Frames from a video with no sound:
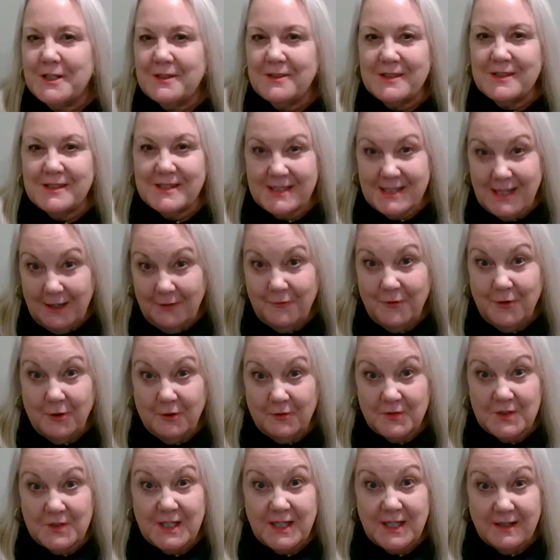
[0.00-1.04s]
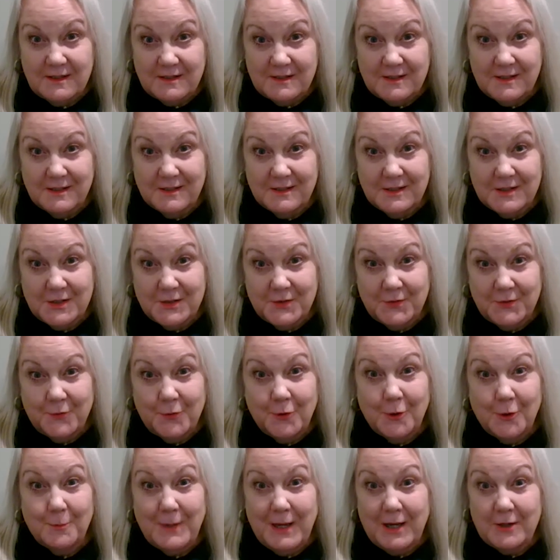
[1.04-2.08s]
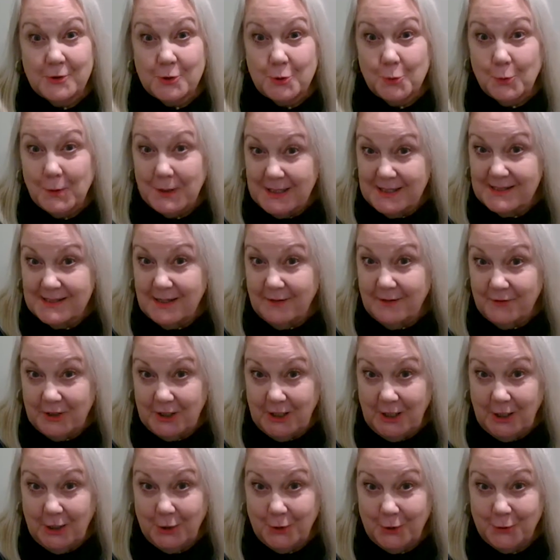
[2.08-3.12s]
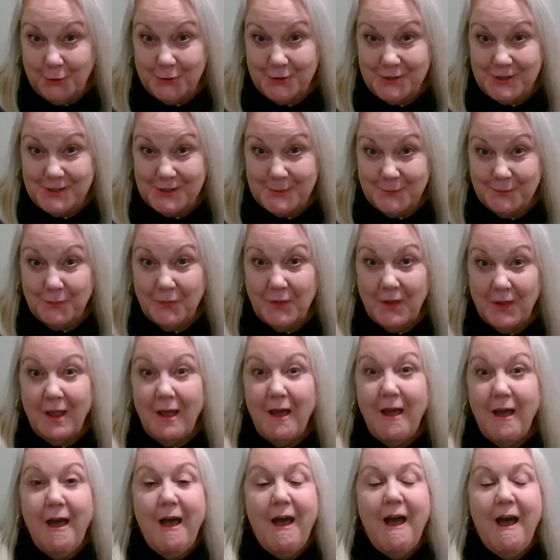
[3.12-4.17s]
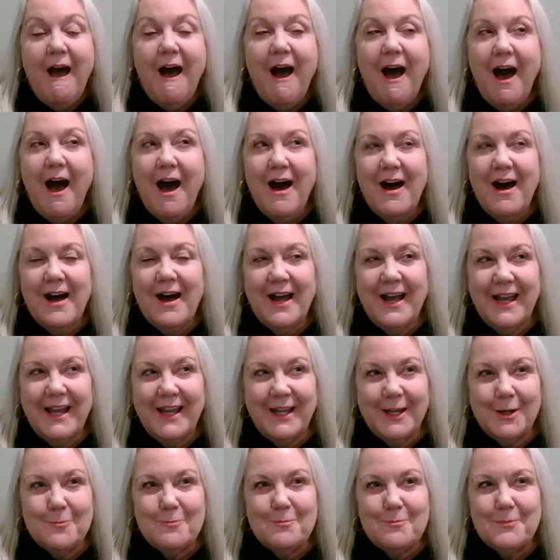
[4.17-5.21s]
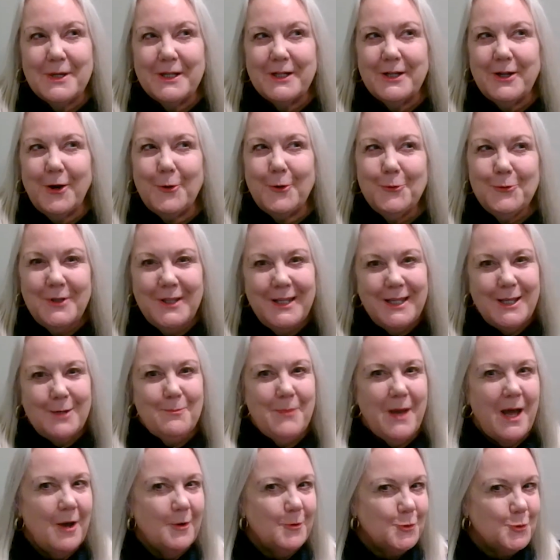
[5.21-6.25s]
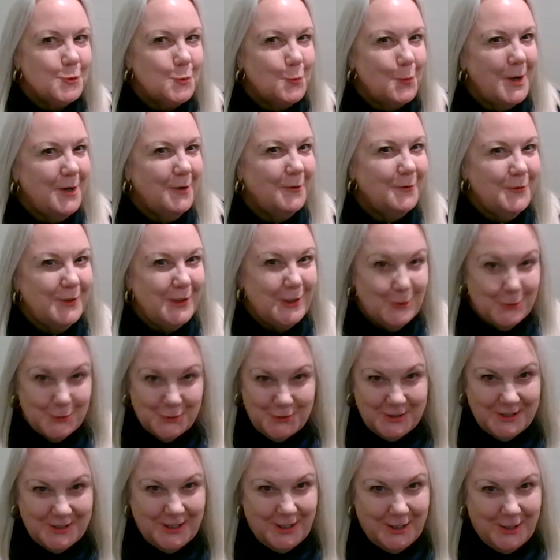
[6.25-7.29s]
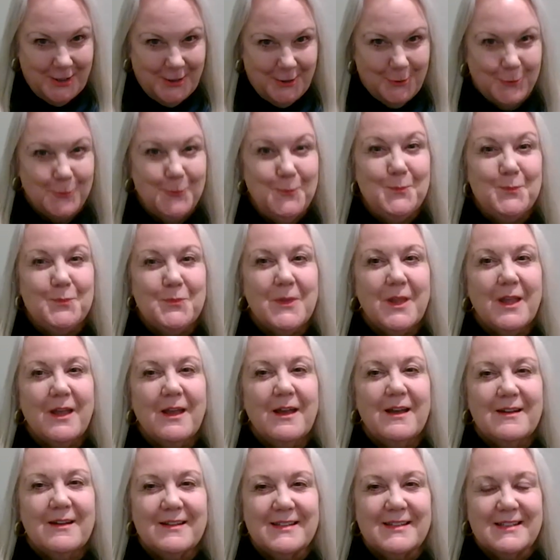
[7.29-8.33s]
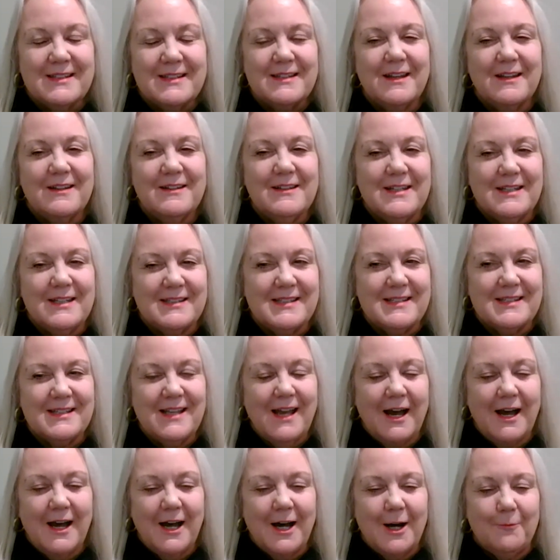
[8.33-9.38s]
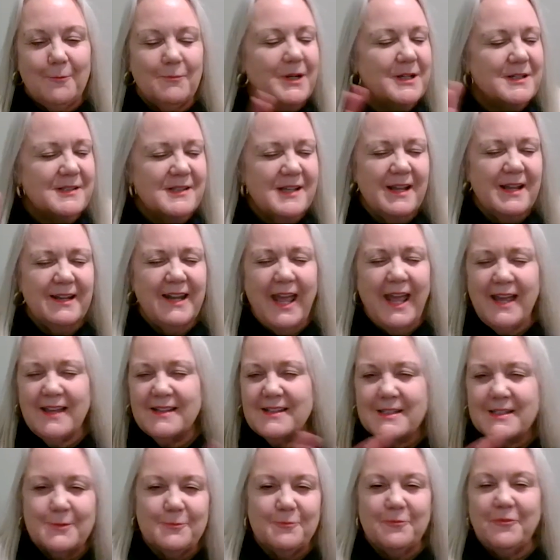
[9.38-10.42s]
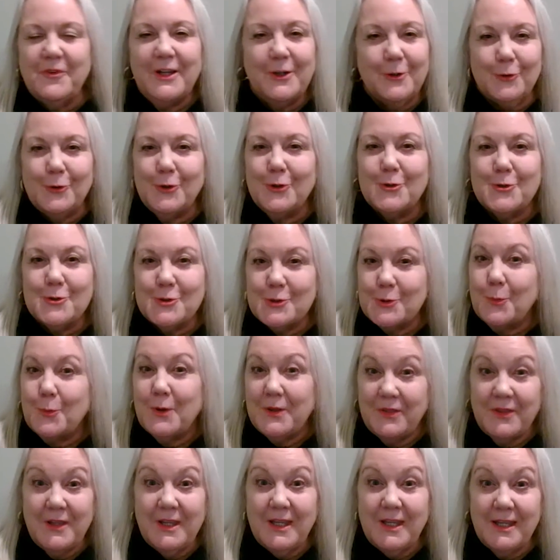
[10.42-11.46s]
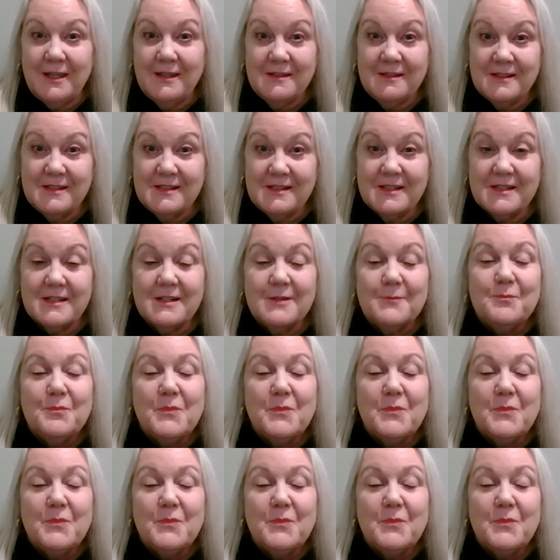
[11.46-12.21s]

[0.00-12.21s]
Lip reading: at the State Fair of Texas for about 27 years. But only about 12 years ago because I'd had some failures with yeast,